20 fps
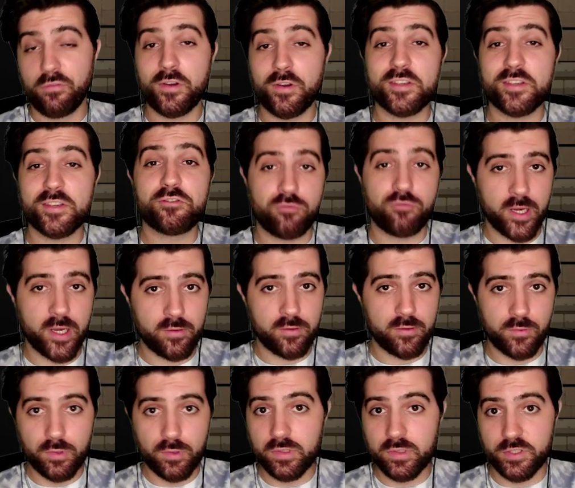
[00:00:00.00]
for the straight
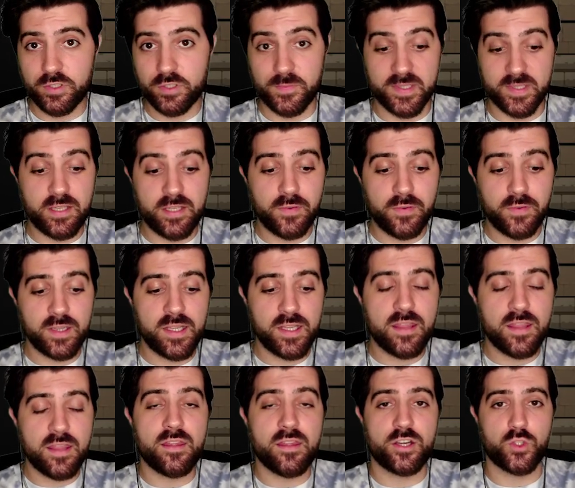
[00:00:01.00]
ruler
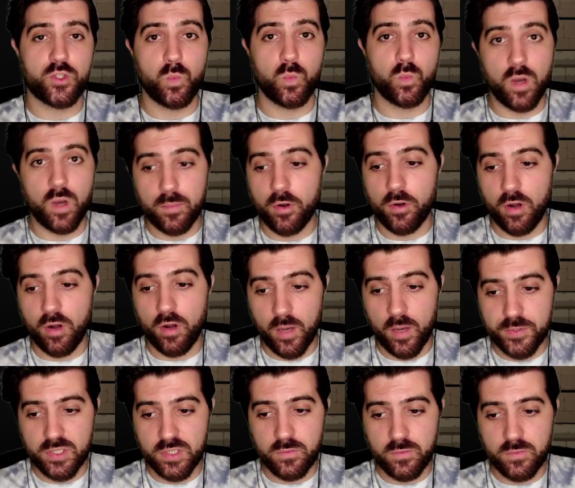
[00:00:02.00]
specifically, there's one more
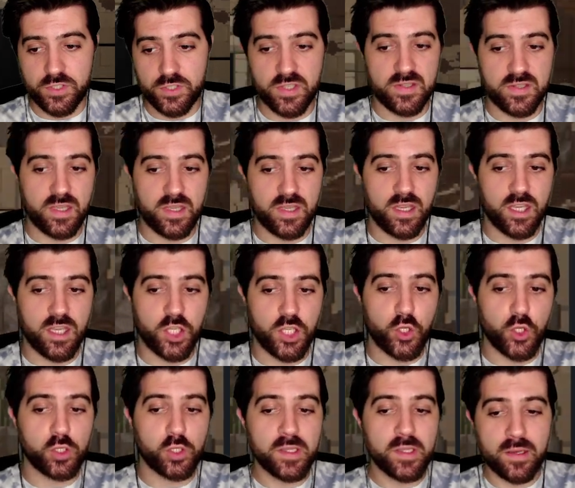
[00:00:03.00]
option, which is the
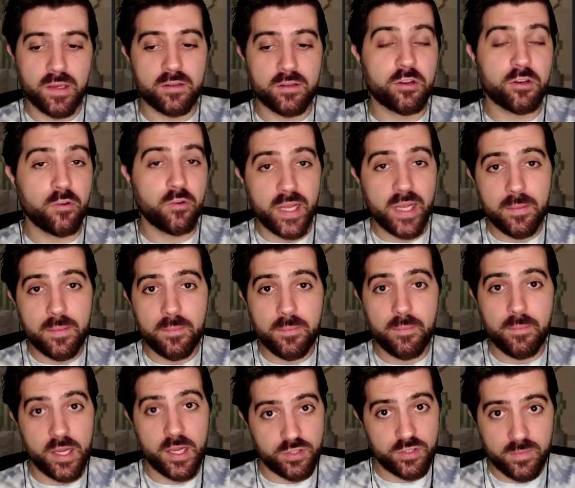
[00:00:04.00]
Euclidean grid
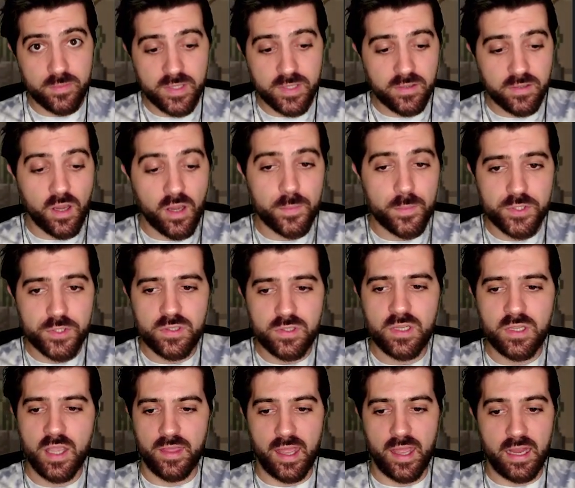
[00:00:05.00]
measurement
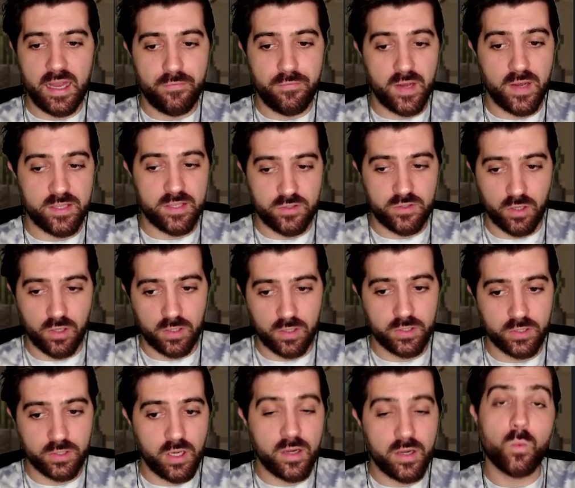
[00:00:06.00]
option, that if it is
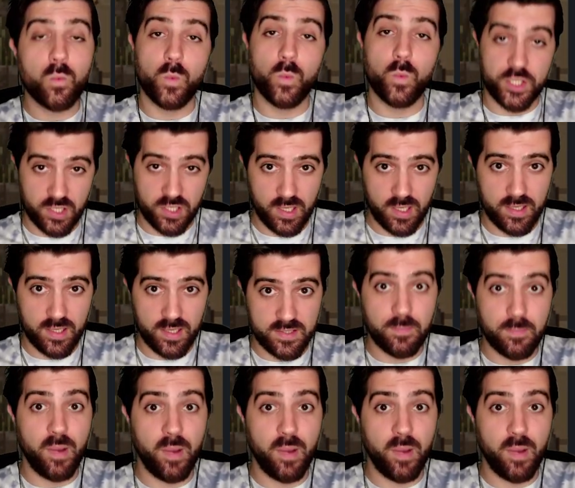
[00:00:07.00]
toggled on, which it is